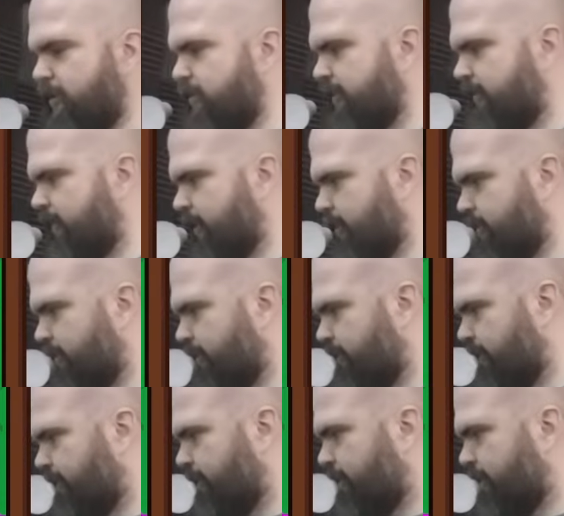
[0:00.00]
to be fixed. So
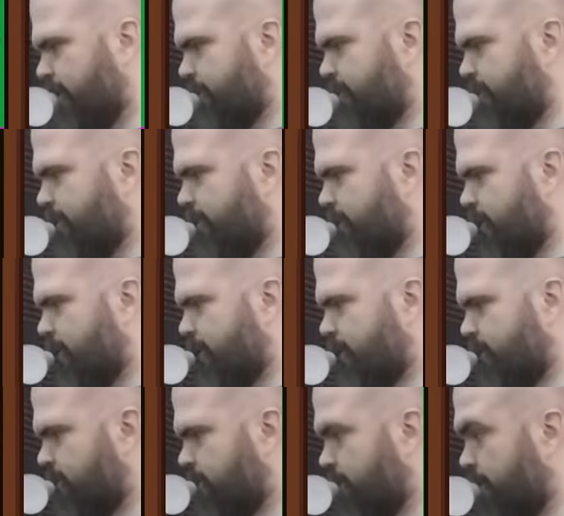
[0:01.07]
if you can let me know,
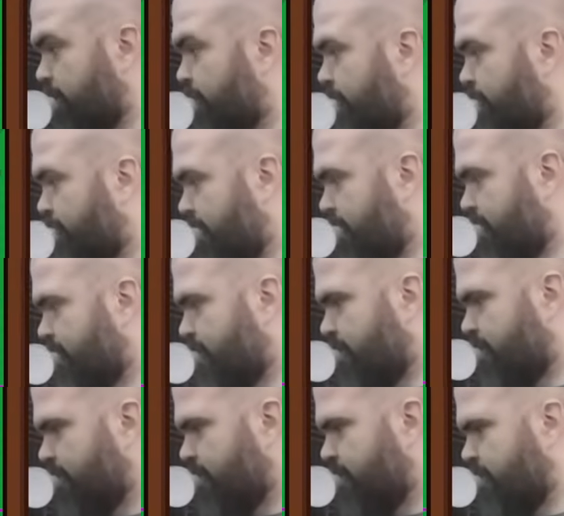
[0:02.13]
you upgraded the
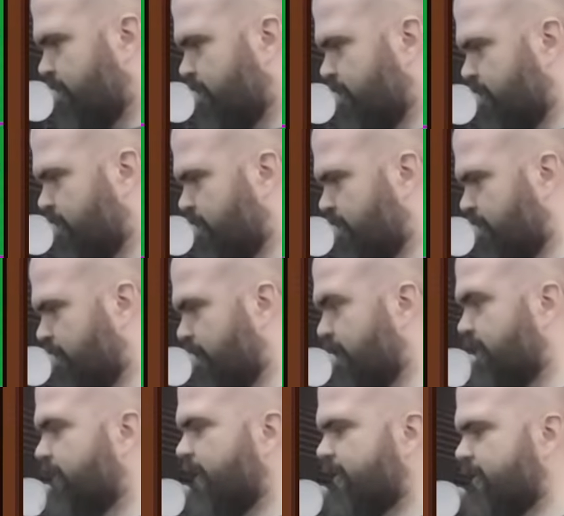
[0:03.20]
summon and
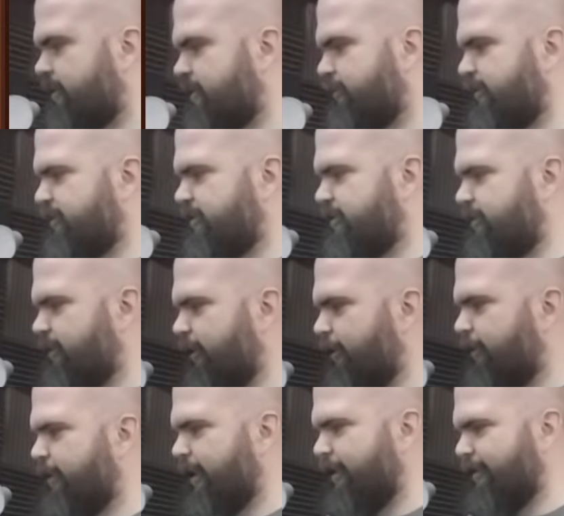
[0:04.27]
expected it to multi-summon. Oh,
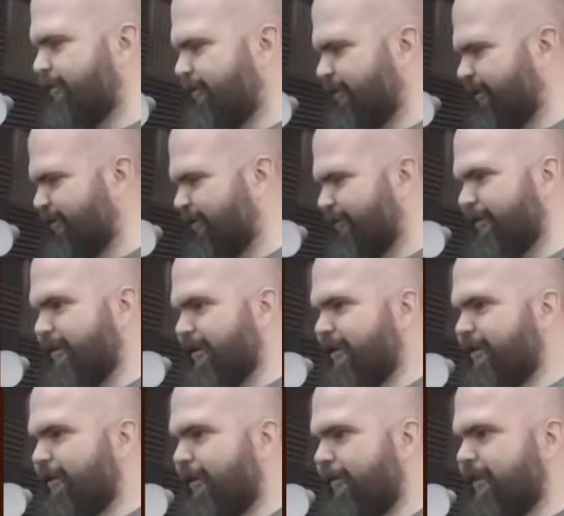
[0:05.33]
okay, no.